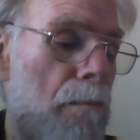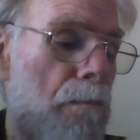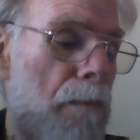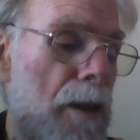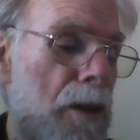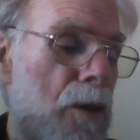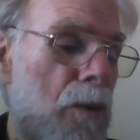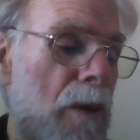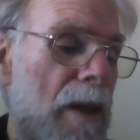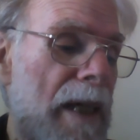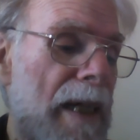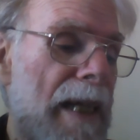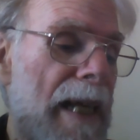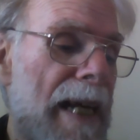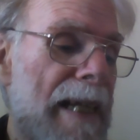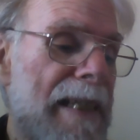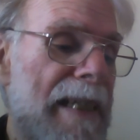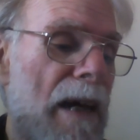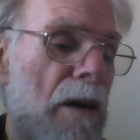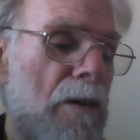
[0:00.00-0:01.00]
"Between,
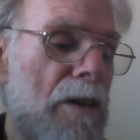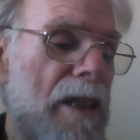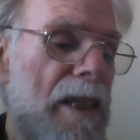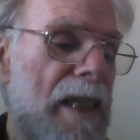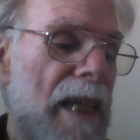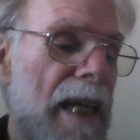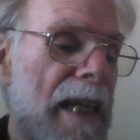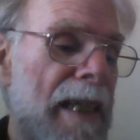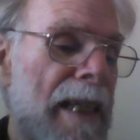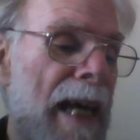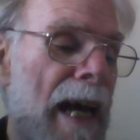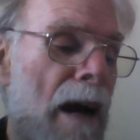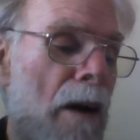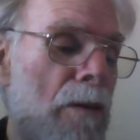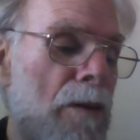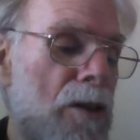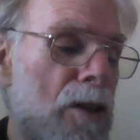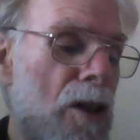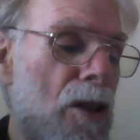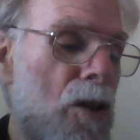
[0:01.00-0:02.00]
as I was saying, the
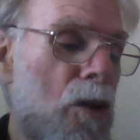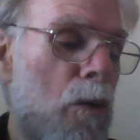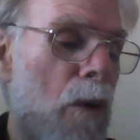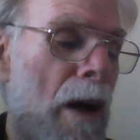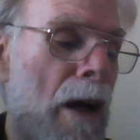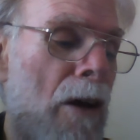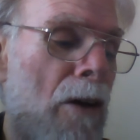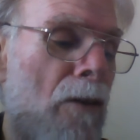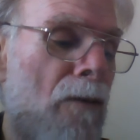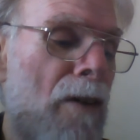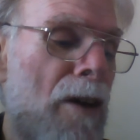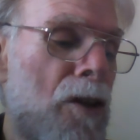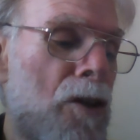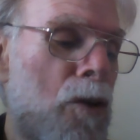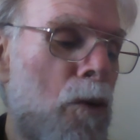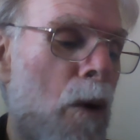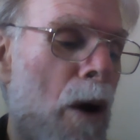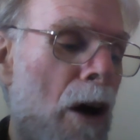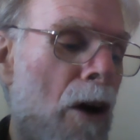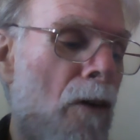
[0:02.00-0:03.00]
hours of 12
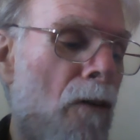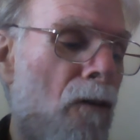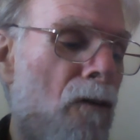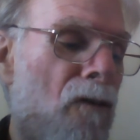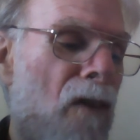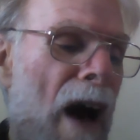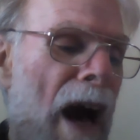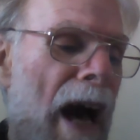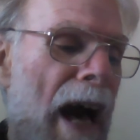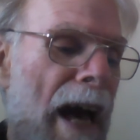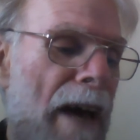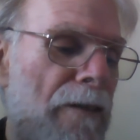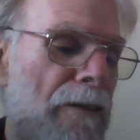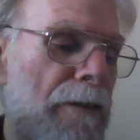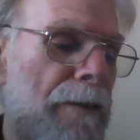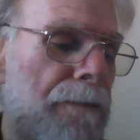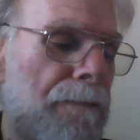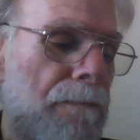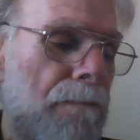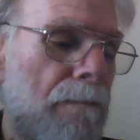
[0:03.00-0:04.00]
and
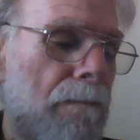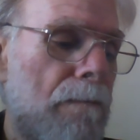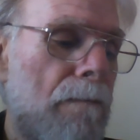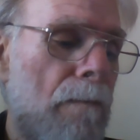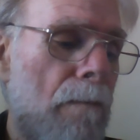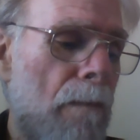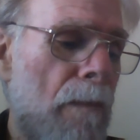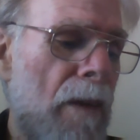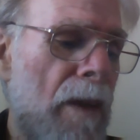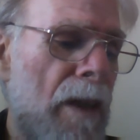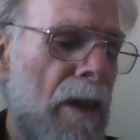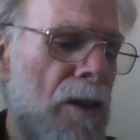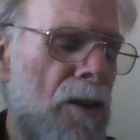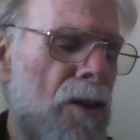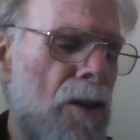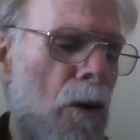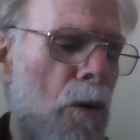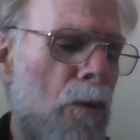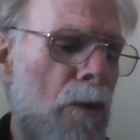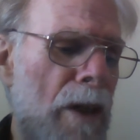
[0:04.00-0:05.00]
12:05.
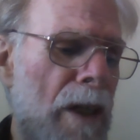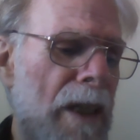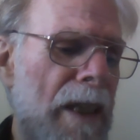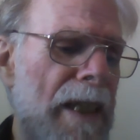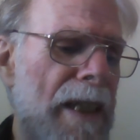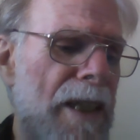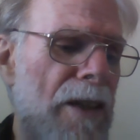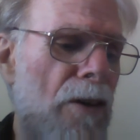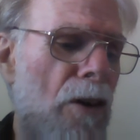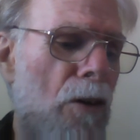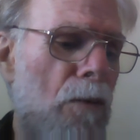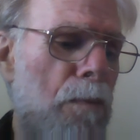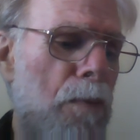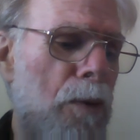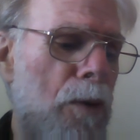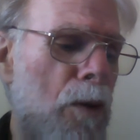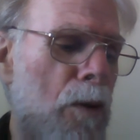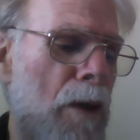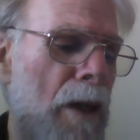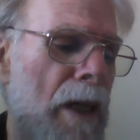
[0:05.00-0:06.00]
So really, dear old
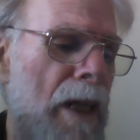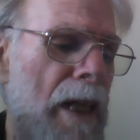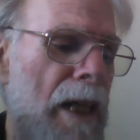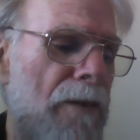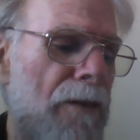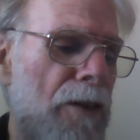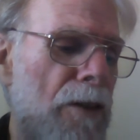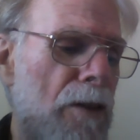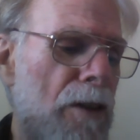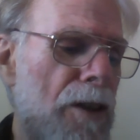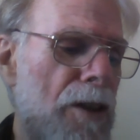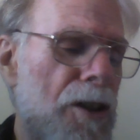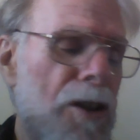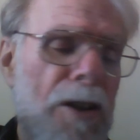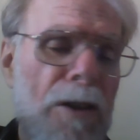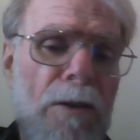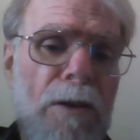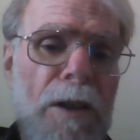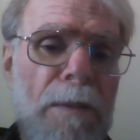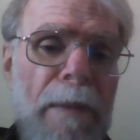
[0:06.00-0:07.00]
Pooh, if you'll
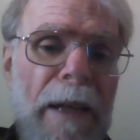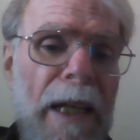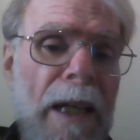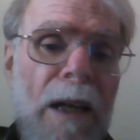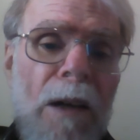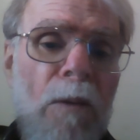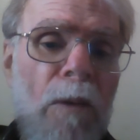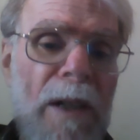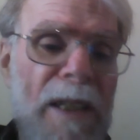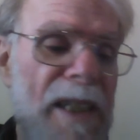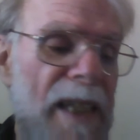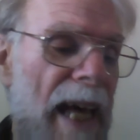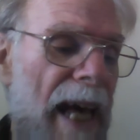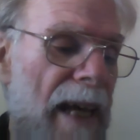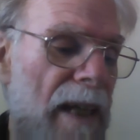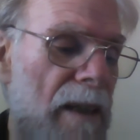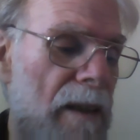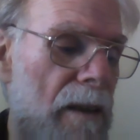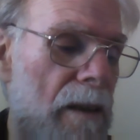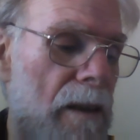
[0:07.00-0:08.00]
excuse me, what's
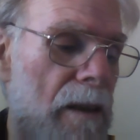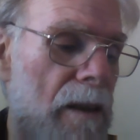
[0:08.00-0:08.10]
that?"